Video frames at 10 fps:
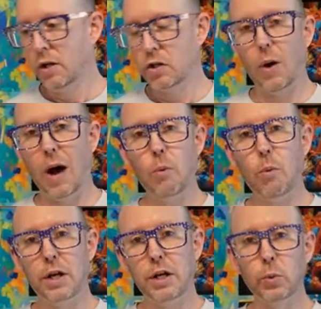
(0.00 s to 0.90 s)
So I
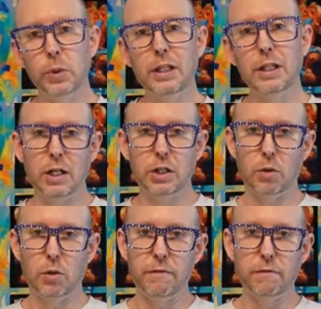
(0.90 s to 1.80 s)
wanted to really make
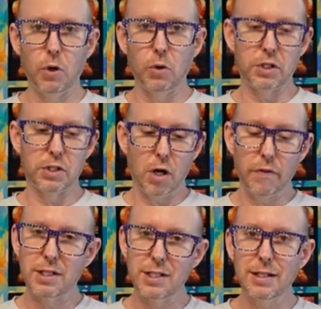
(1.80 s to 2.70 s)
sure we focused on
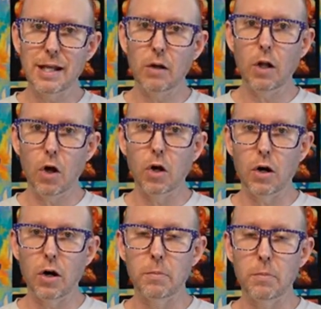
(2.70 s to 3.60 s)
the sit down long
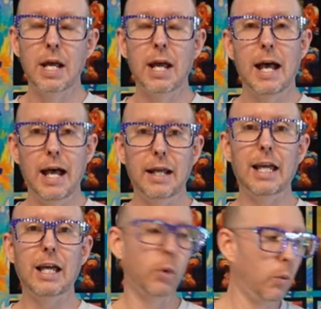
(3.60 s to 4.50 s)
arms. And
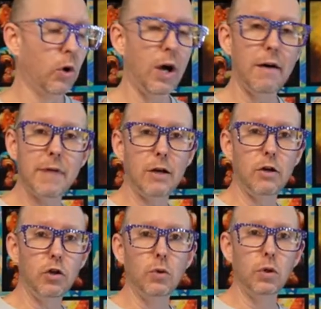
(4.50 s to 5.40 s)
again, we will have that
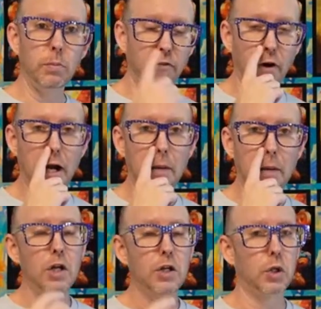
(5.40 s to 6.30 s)
new hoop frame
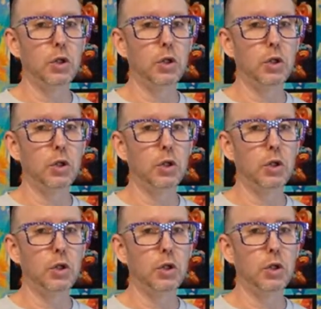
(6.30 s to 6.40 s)
so